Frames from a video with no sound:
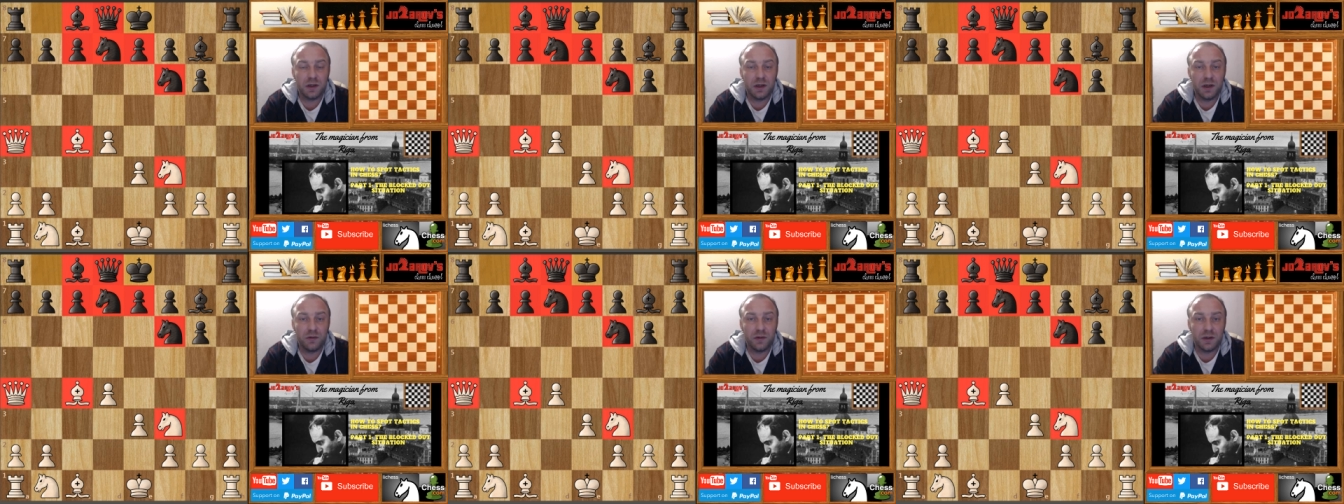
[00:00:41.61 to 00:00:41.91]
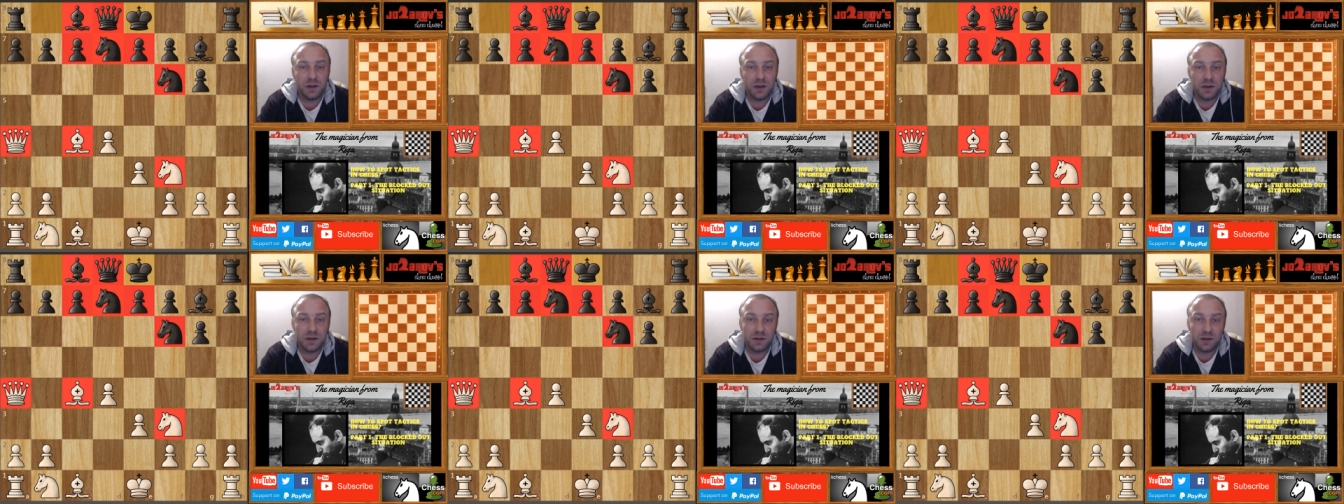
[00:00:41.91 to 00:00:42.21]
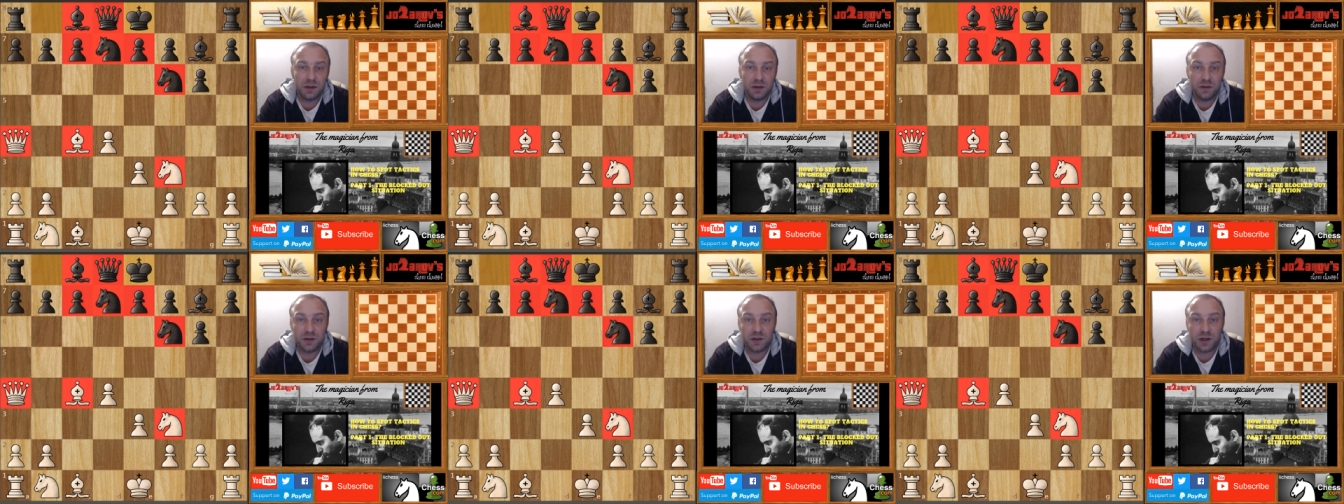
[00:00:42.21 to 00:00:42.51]
here in this
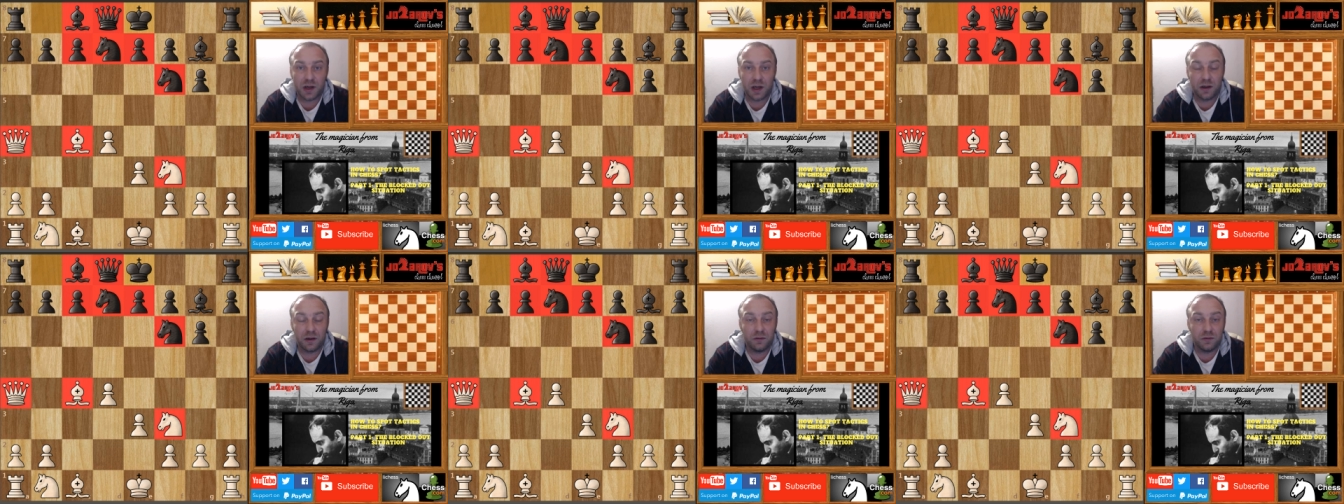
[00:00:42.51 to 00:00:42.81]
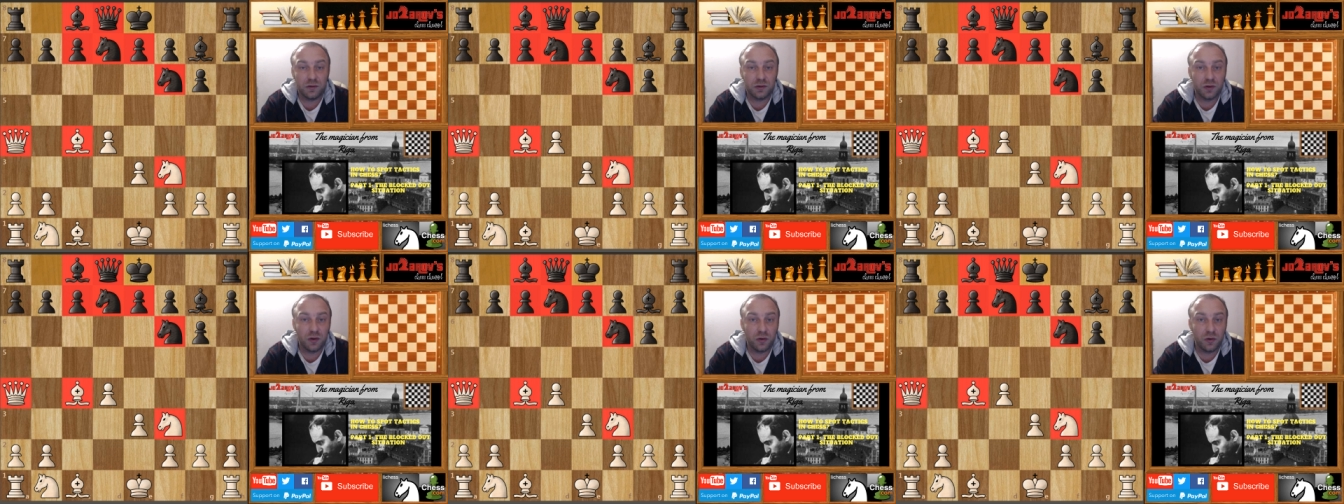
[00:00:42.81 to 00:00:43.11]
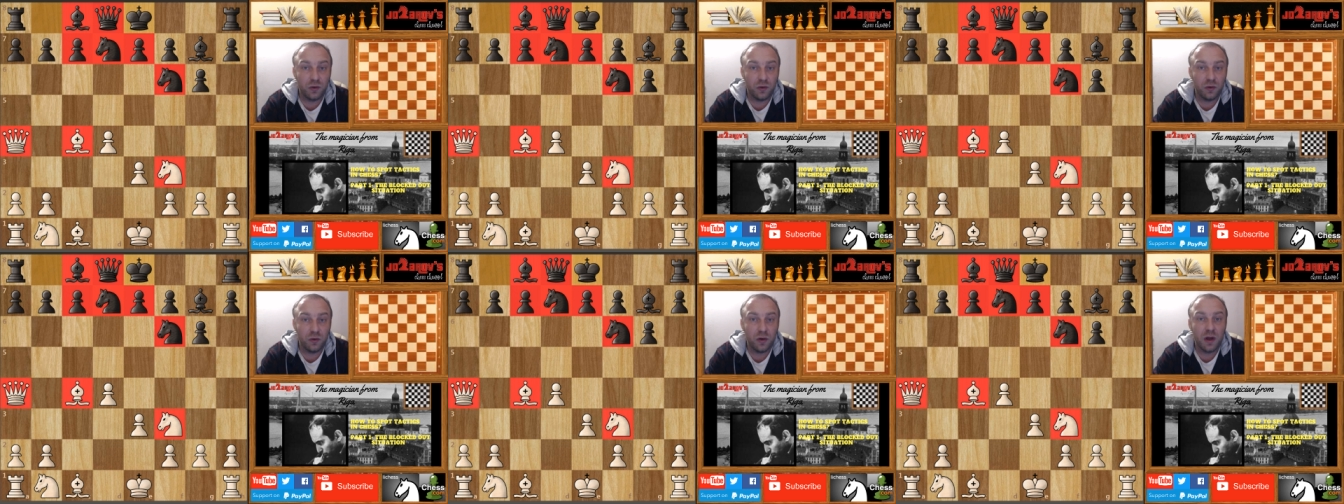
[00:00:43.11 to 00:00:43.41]
series I'll
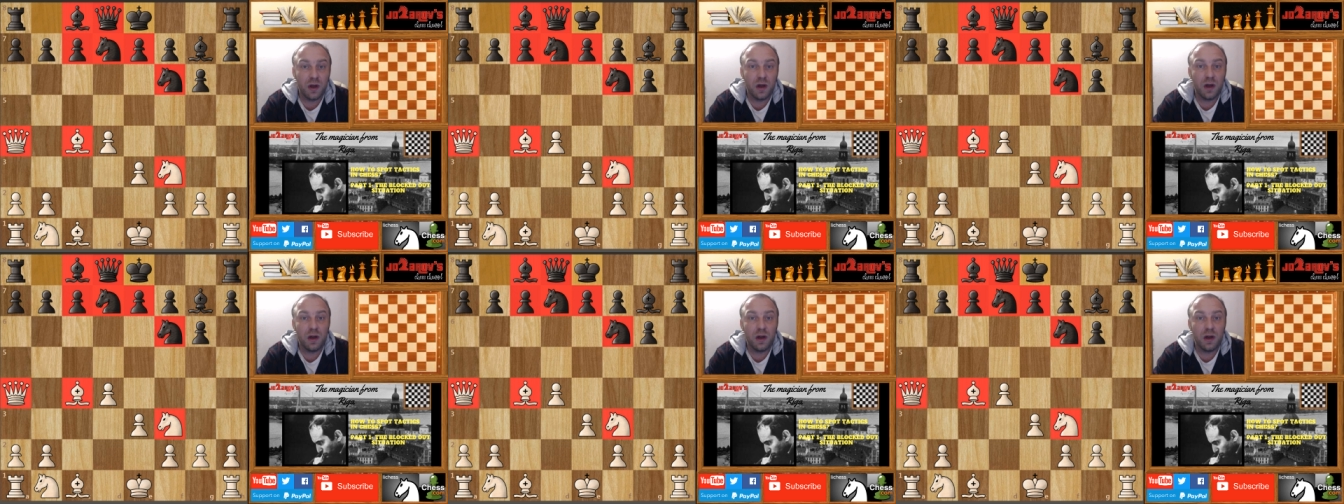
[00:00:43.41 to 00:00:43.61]
show you